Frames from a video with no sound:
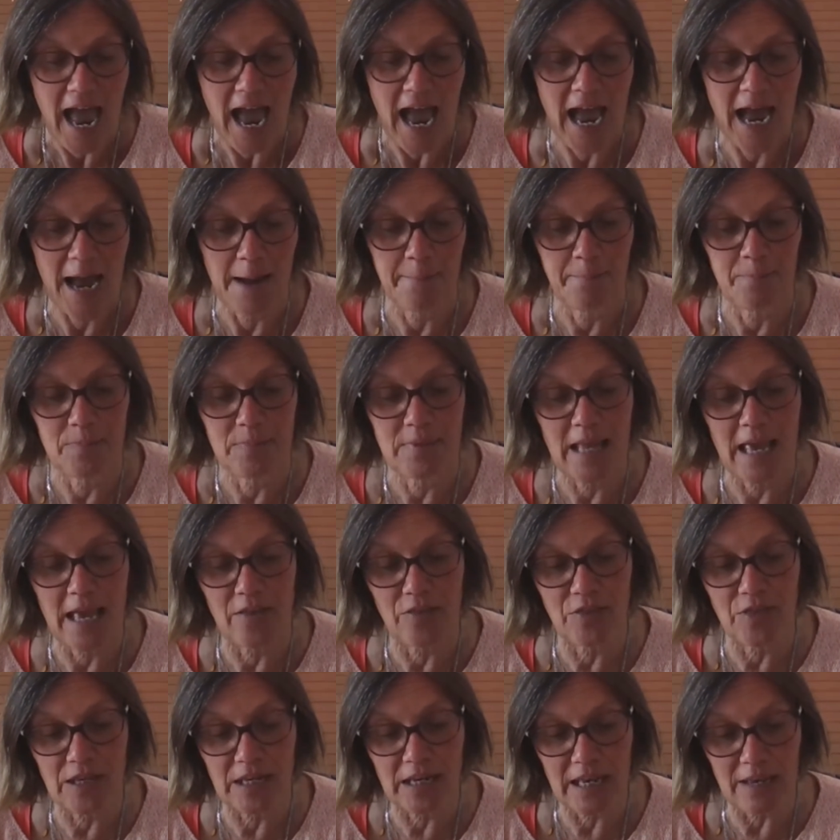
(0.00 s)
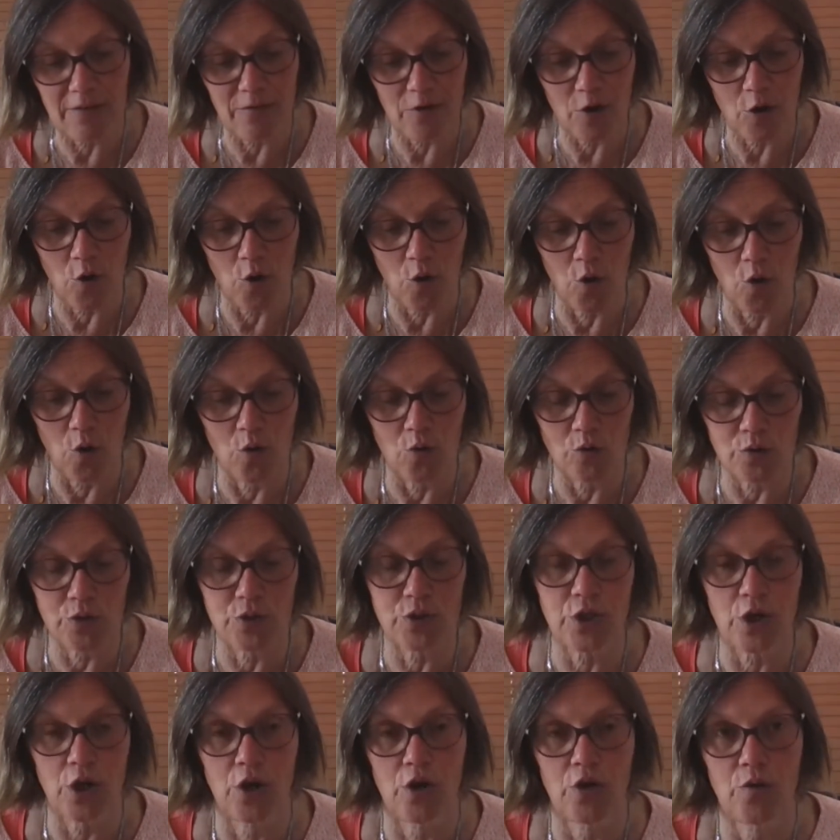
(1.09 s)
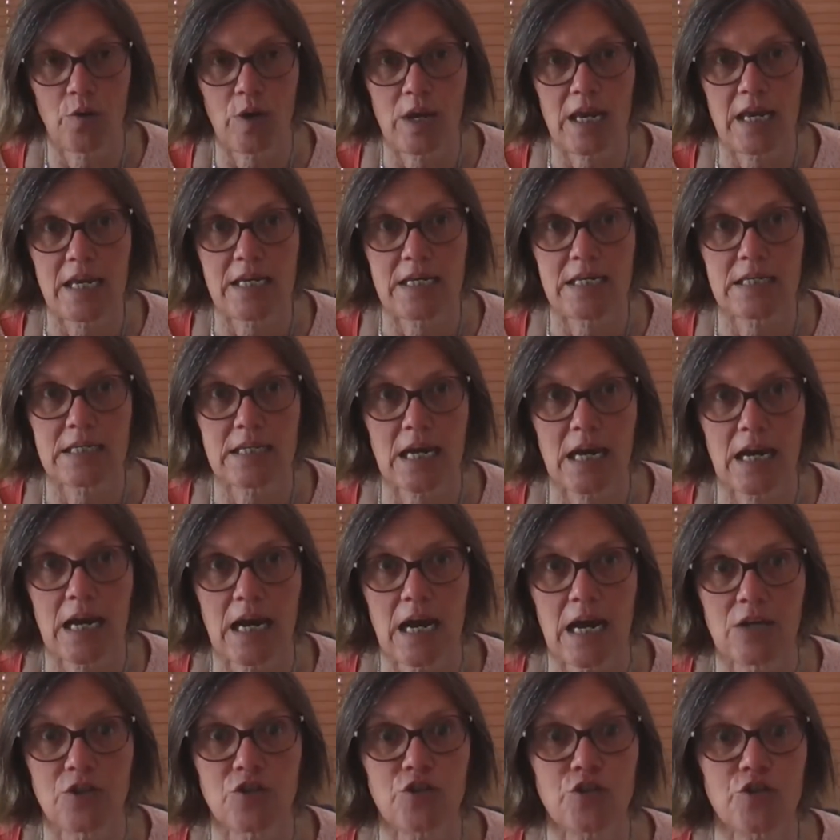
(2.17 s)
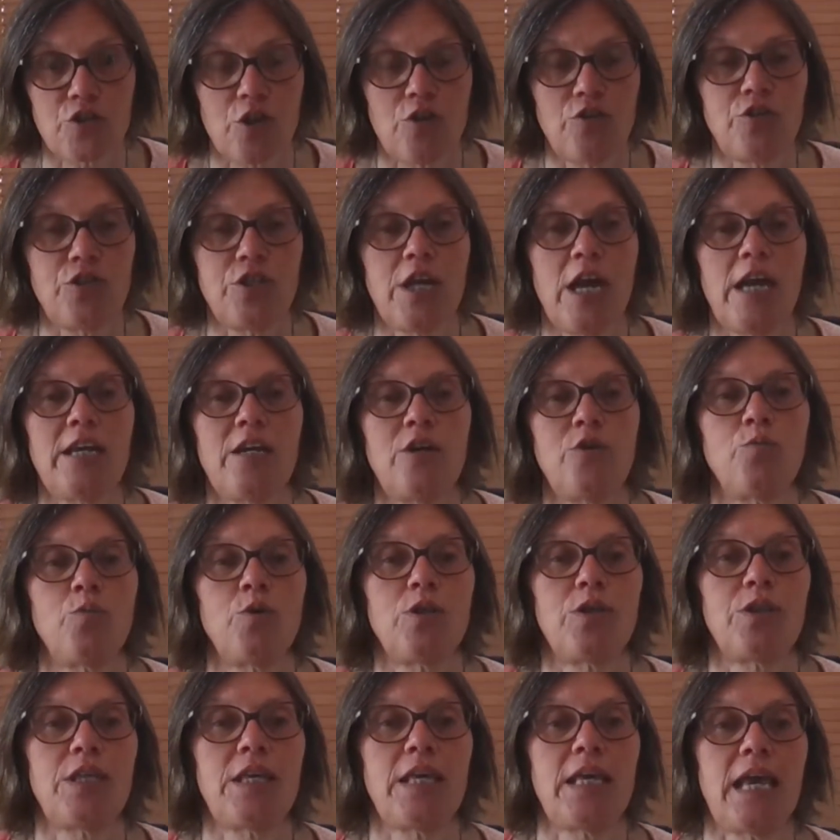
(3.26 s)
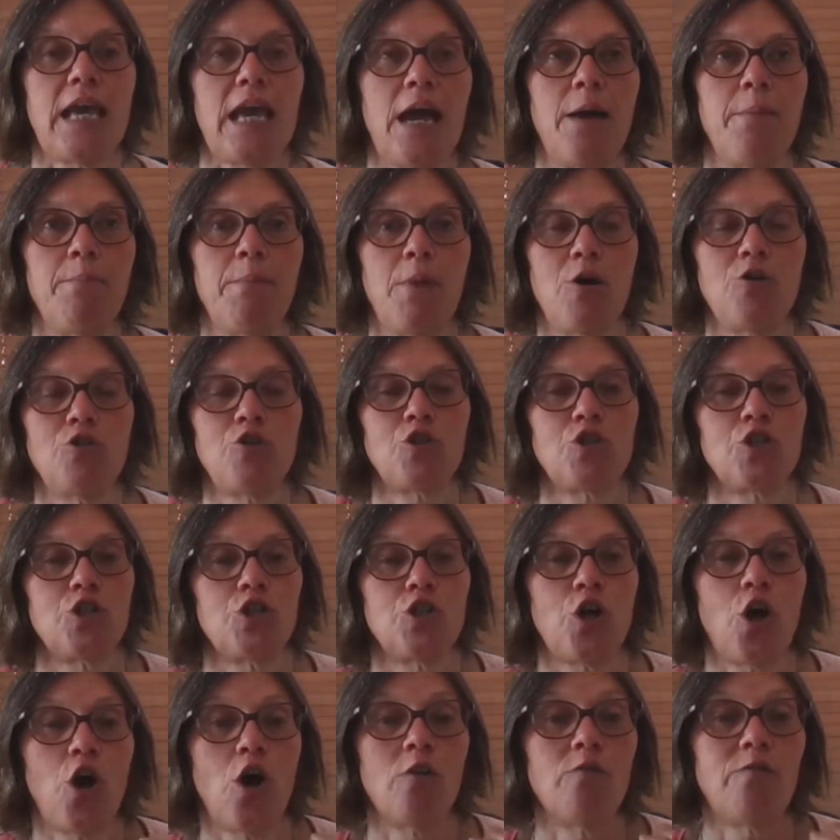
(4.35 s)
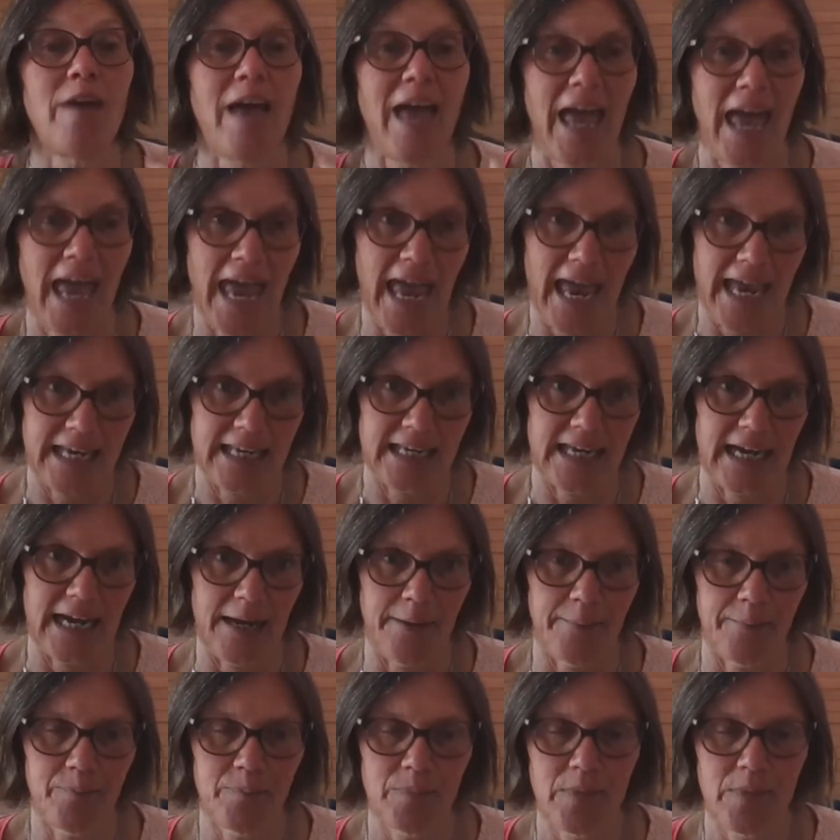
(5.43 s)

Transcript: Now, the liver also is associated with the emotion of anger.